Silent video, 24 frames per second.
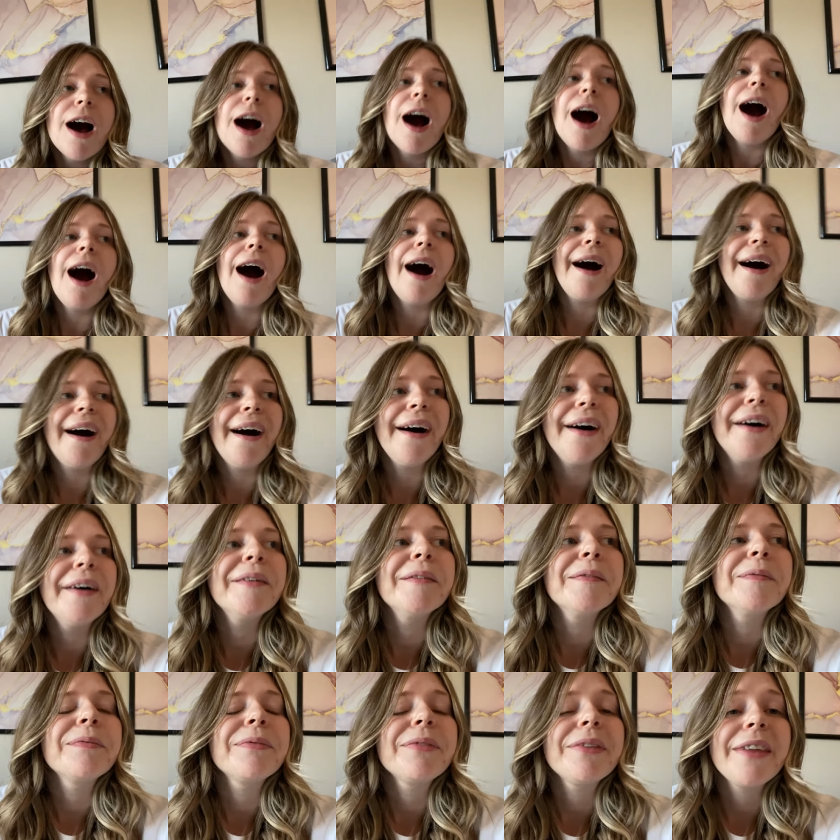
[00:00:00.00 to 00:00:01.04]

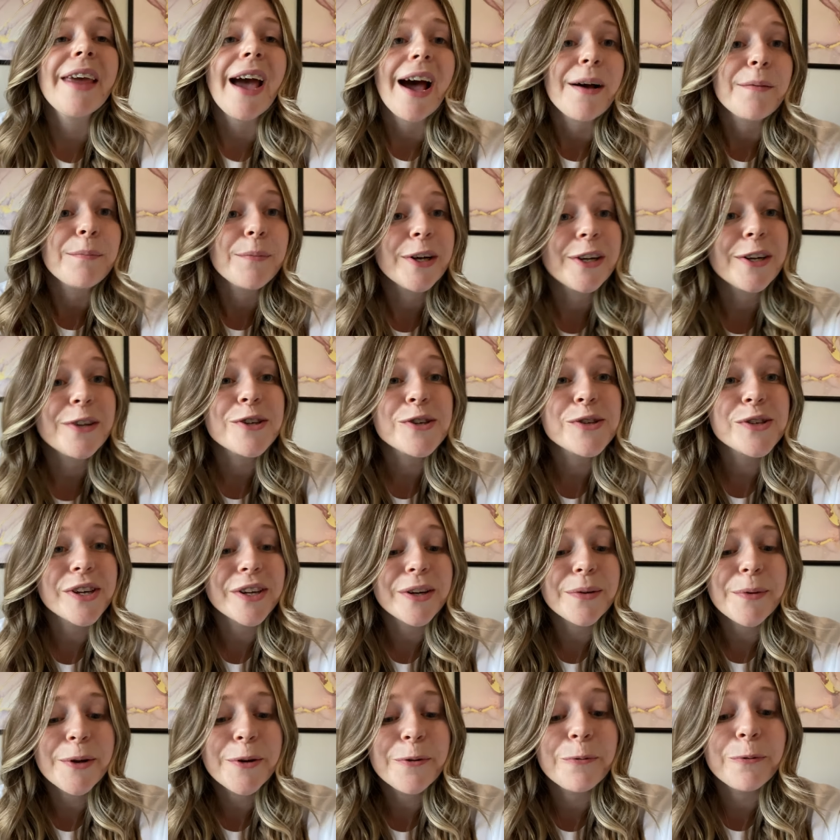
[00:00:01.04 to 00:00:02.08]
um yeah but it's
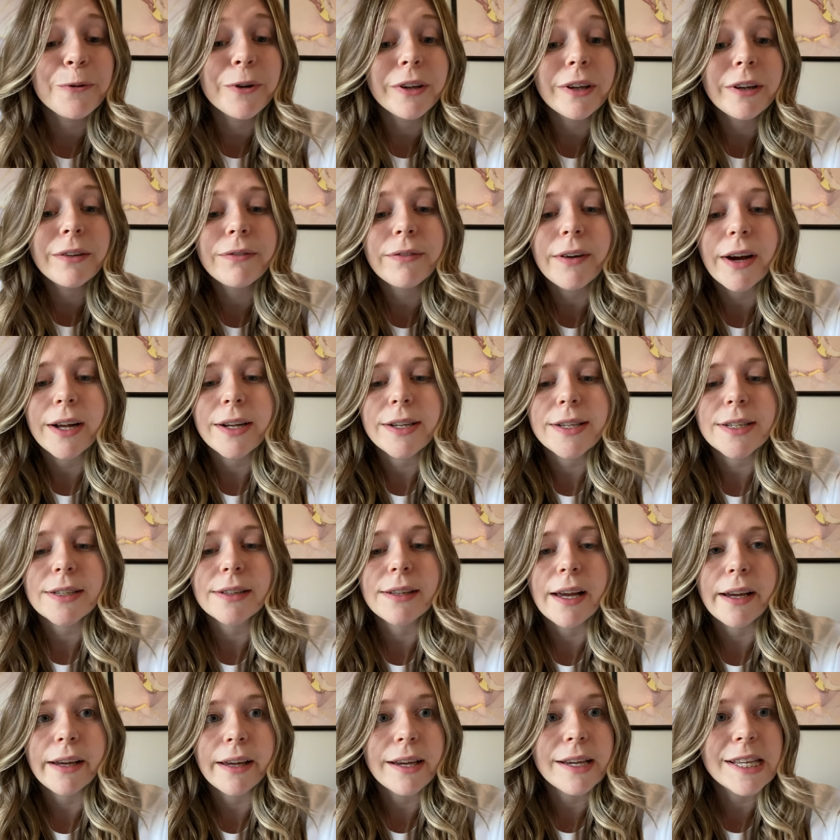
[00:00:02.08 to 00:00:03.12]
gonna be really fun to
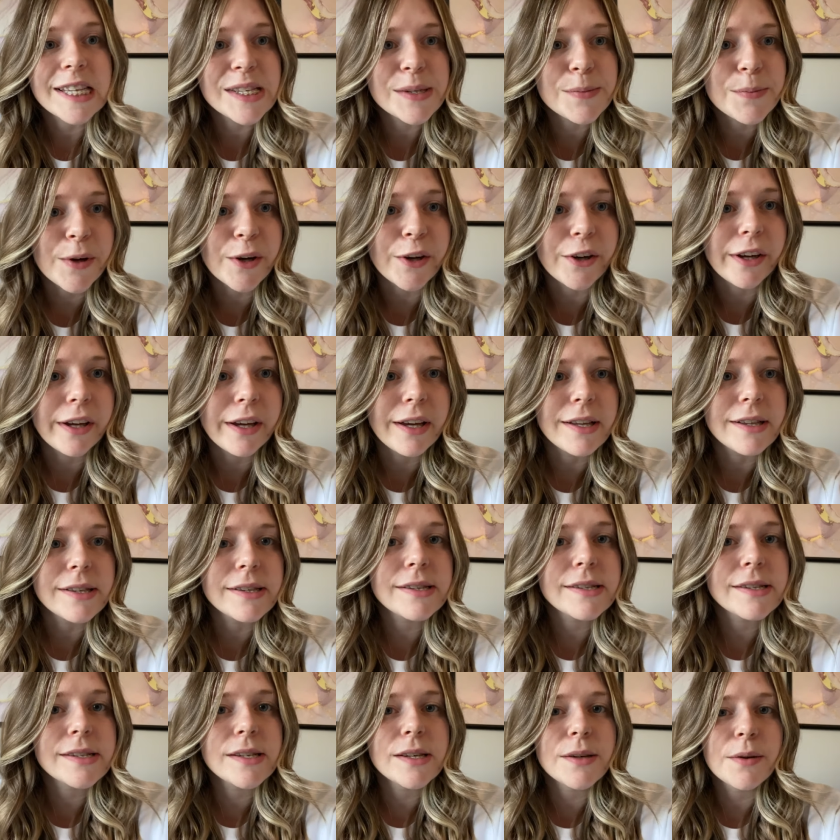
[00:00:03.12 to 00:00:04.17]
like
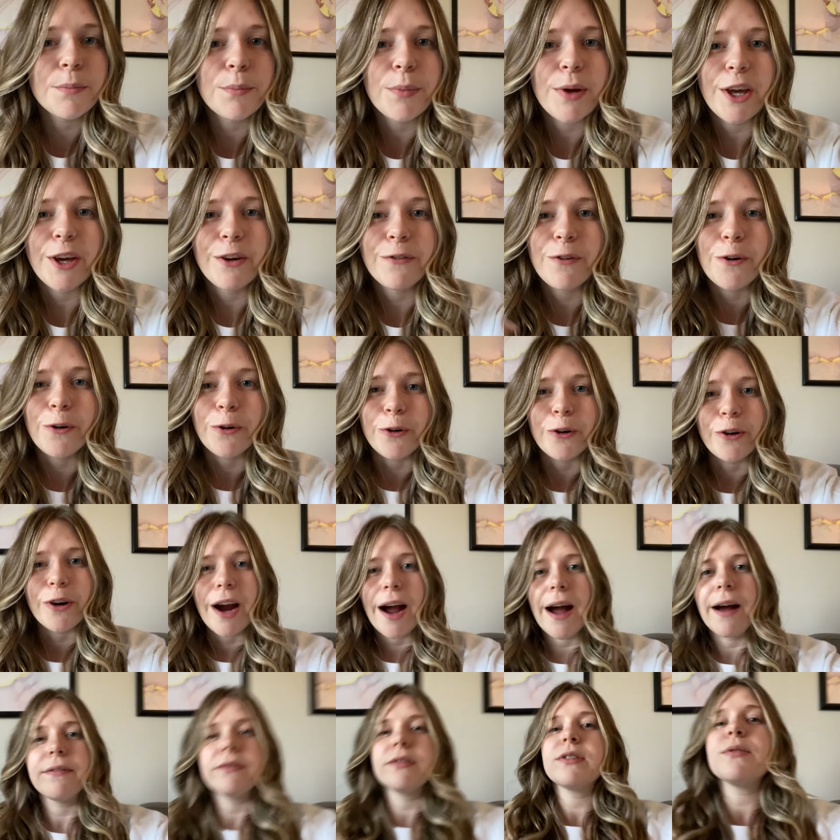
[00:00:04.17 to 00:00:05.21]
experience being
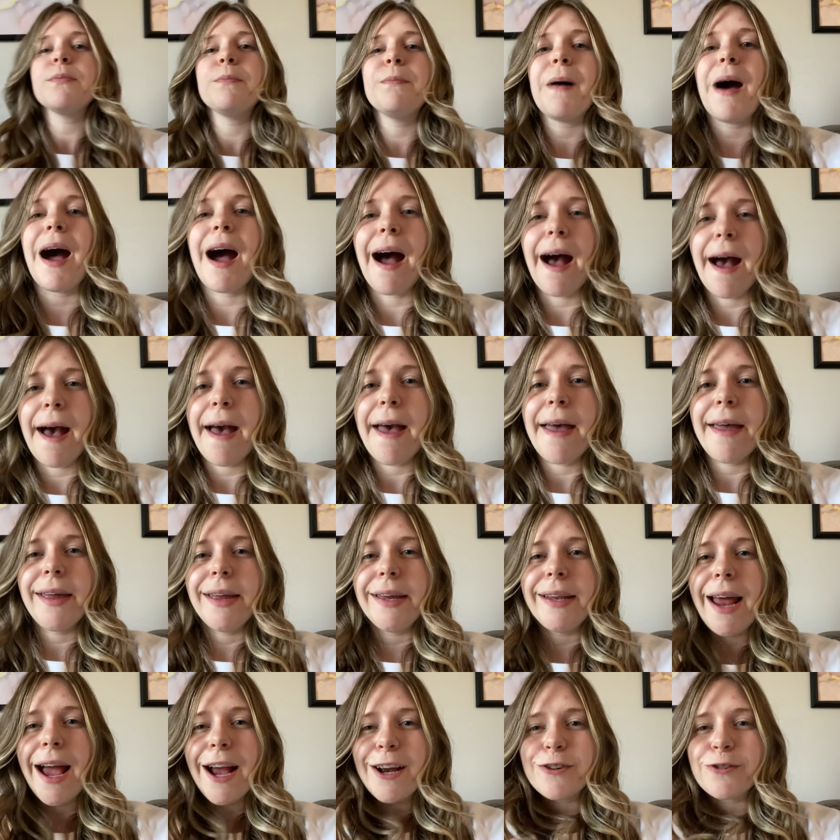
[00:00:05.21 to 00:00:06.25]
photographed by
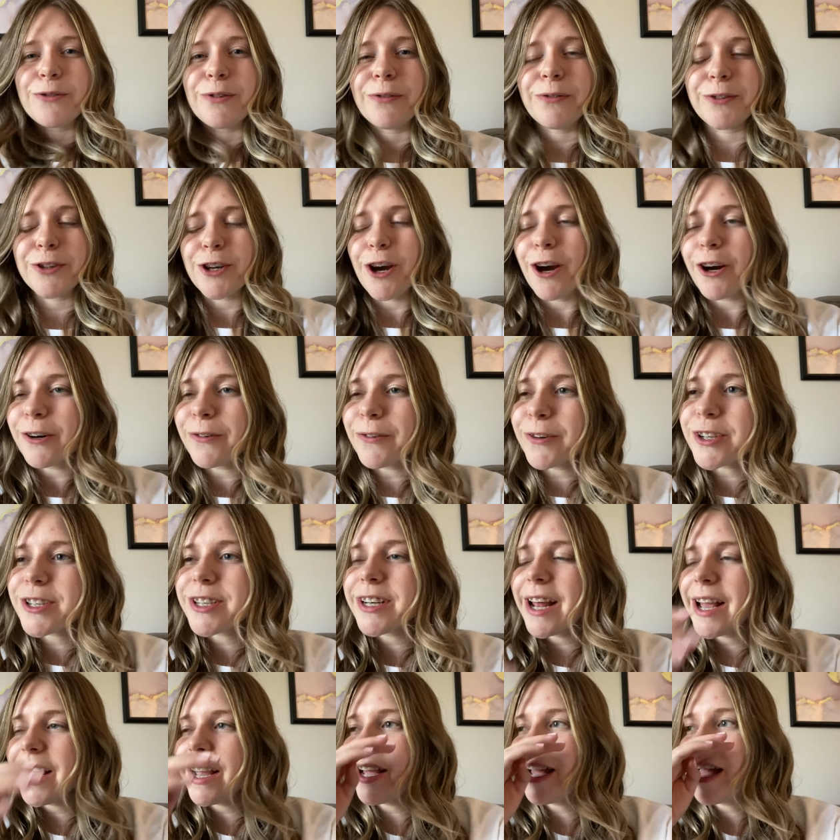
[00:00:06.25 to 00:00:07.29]
an actual photographer
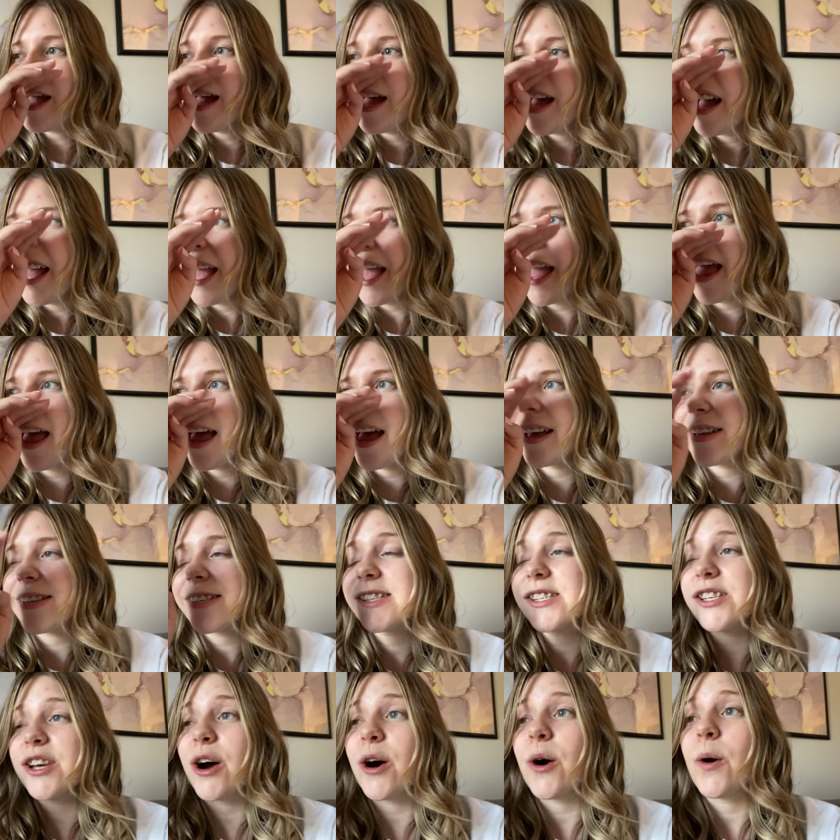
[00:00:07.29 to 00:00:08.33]
today and
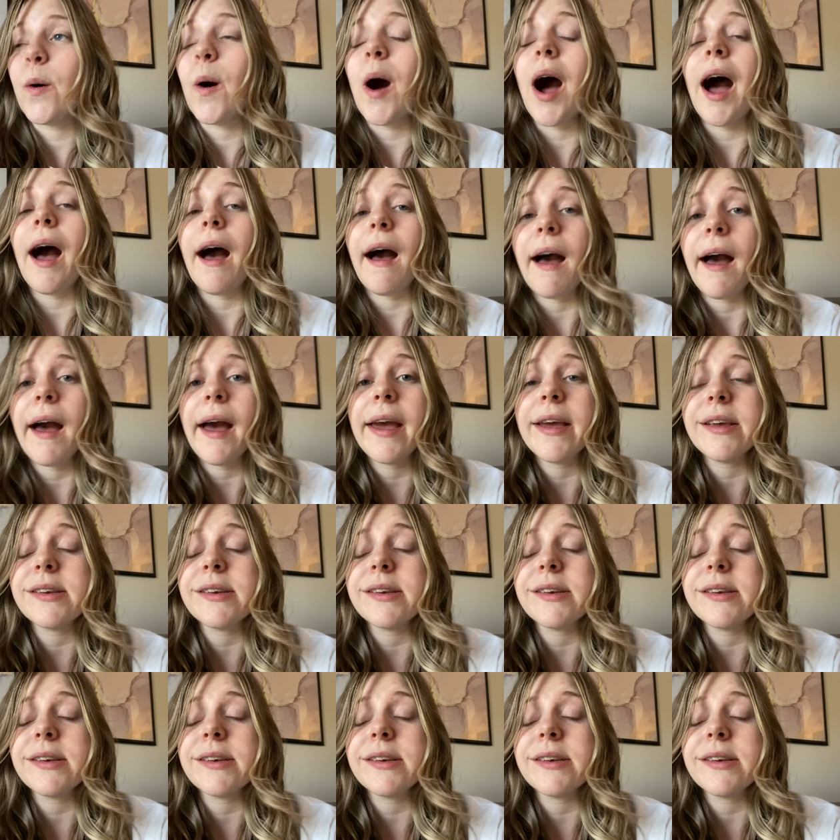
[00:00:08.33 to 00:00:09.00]
so I